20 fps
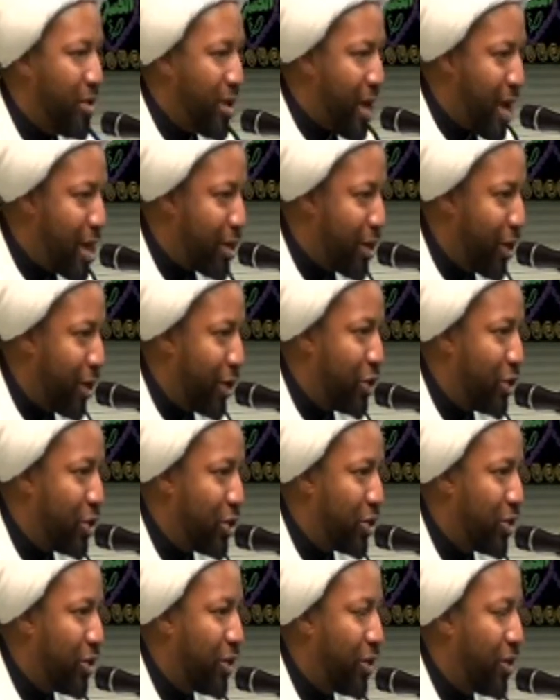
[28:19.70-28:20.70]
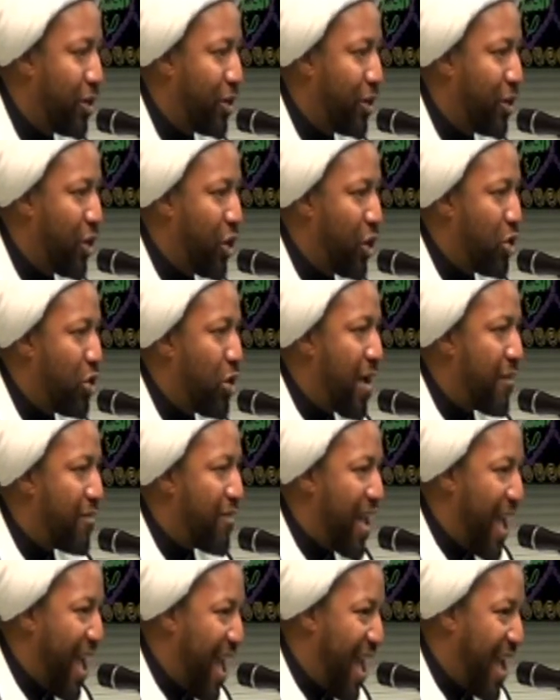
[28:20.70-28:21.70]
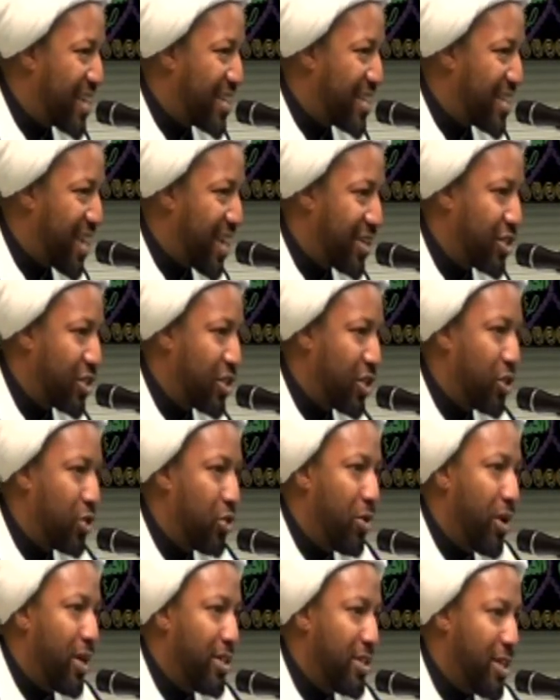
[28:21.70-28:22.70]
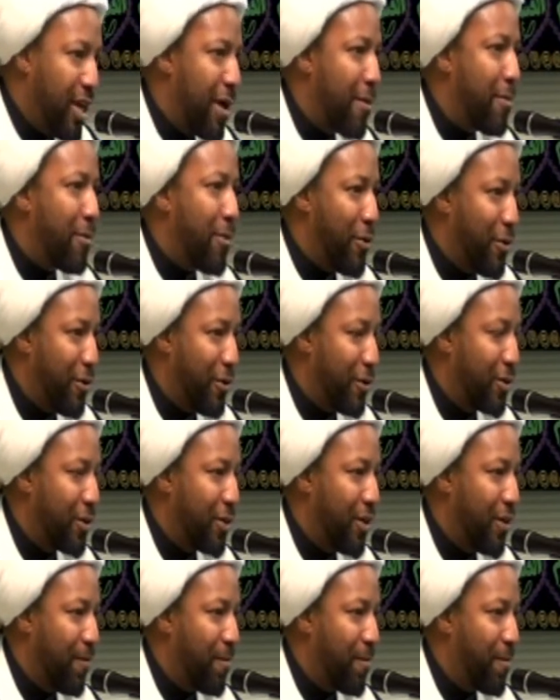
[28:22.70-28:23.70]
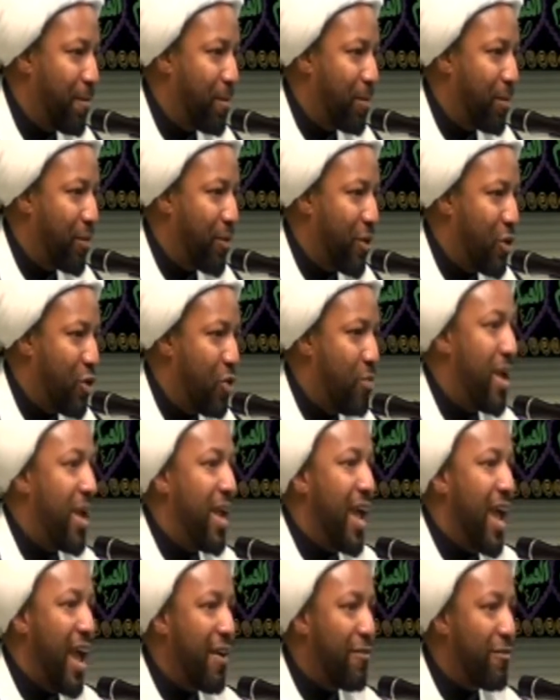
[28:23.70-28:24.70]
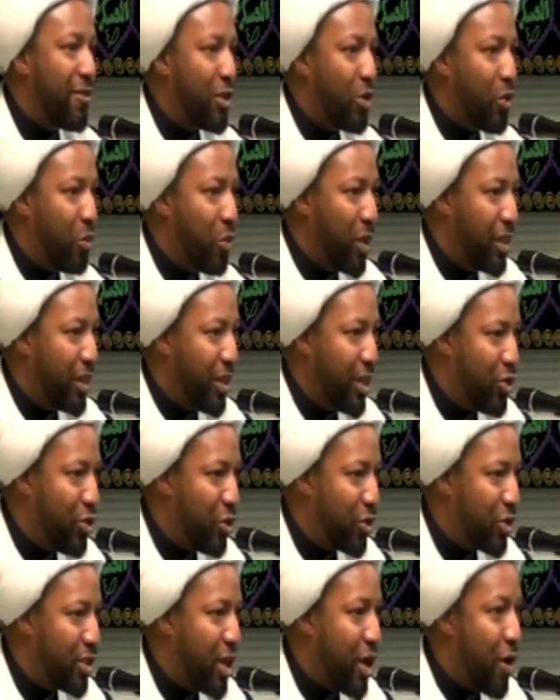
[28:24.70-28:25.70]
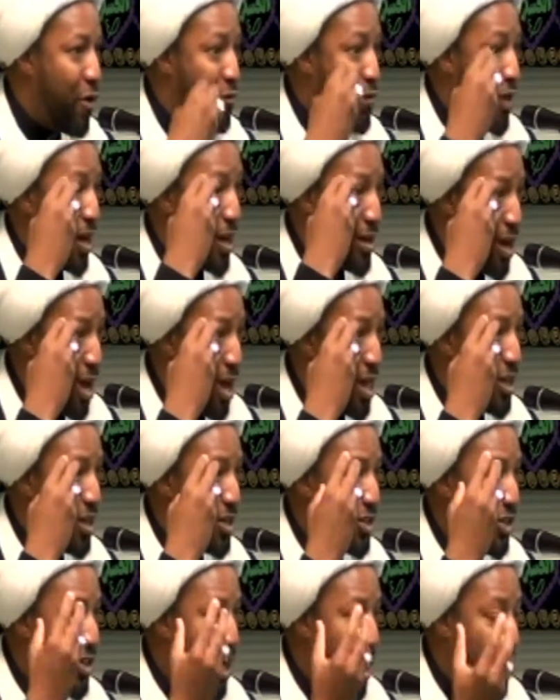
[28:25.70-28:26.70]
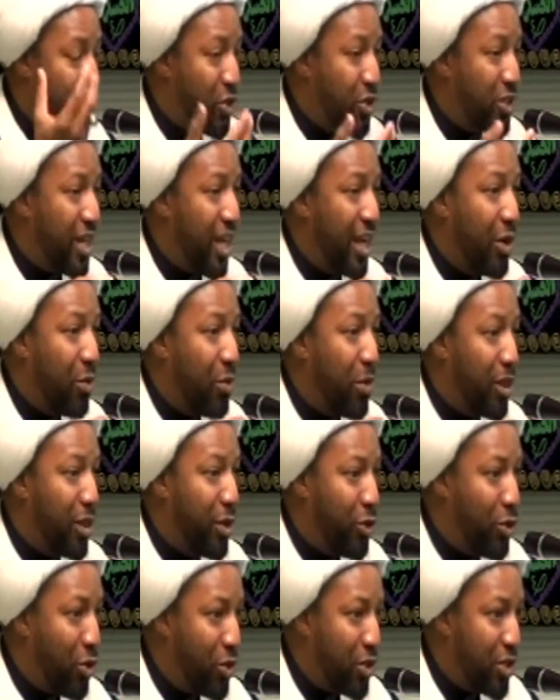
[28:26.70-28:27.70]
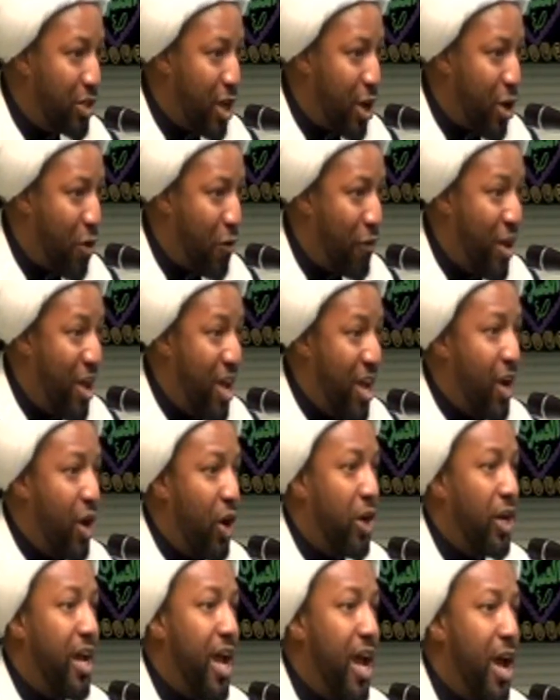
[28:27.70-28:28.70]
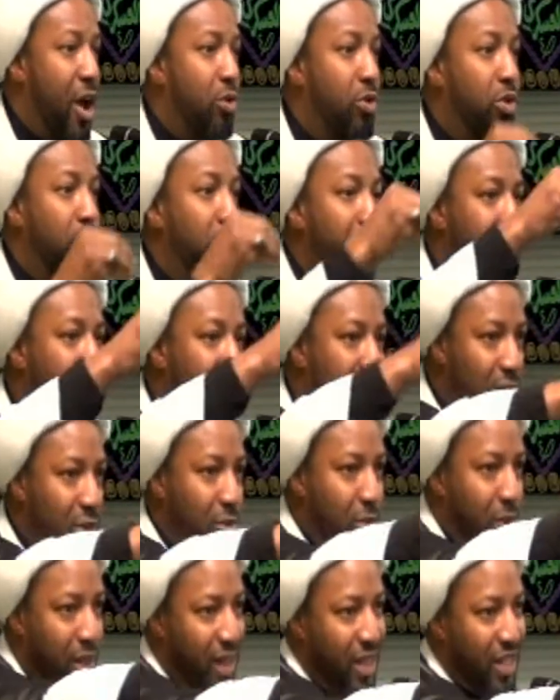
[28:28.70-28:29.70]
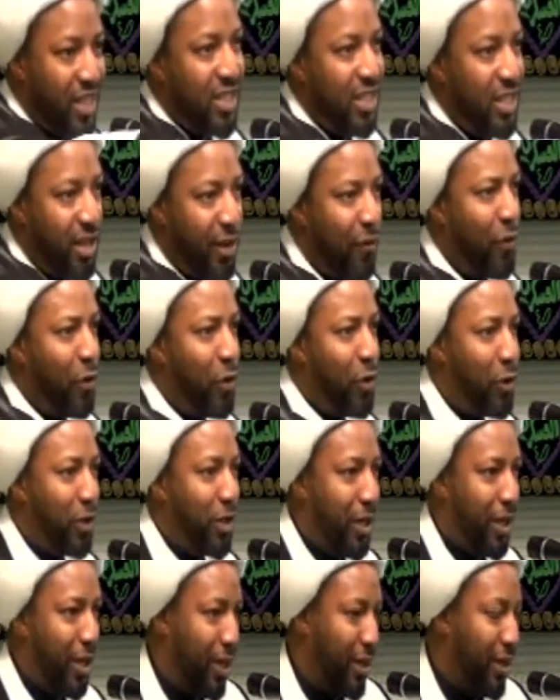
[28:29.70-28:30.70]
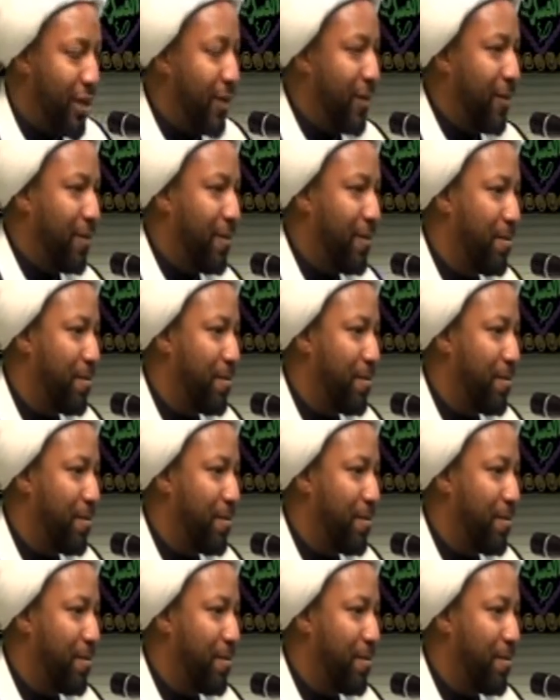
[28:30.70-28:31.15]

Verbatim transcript: to knowledge. You have access to examples you may have it within yourself, that knowledge and understanding within yourself on how to deal with this difficulty,